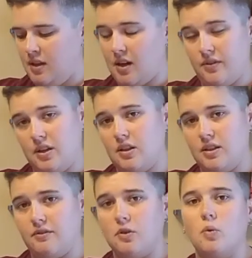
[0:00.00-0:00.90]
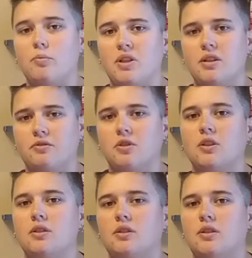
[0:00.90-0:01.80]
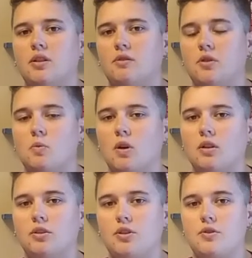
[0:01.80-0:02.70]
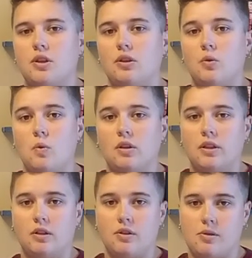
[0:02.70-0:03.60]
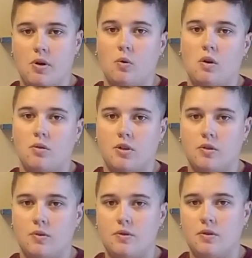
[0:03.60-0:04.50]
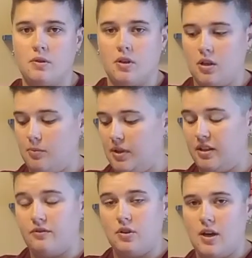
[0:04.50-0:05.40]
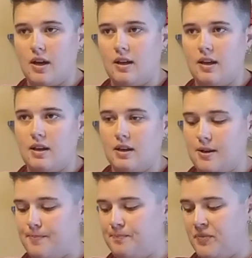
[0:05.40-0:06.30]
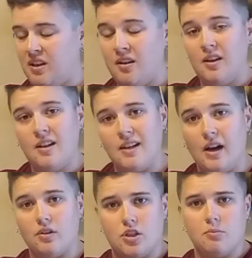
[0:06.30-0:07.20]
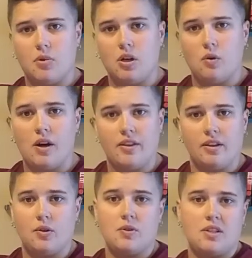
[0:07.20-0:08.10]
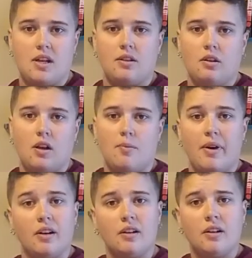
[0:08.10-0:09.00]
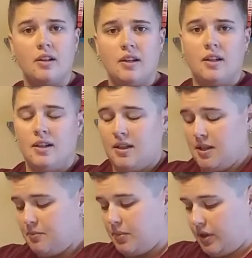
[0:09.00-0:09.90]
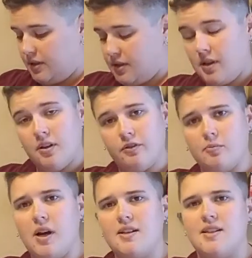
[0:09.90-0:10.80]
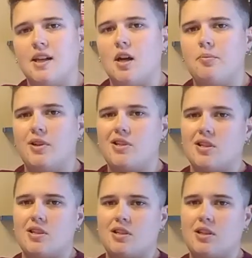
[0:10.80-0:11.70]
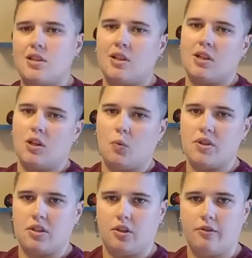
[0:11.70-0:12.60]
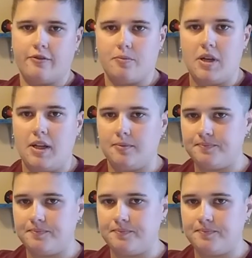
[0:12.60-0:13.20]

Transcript: I think it definitely would be different if you weren't using the 1 liter smart water bottles. Like if you had an Nalgene bottle, I think it would stay in there a lot better. But for my setup, it wasn't good for me.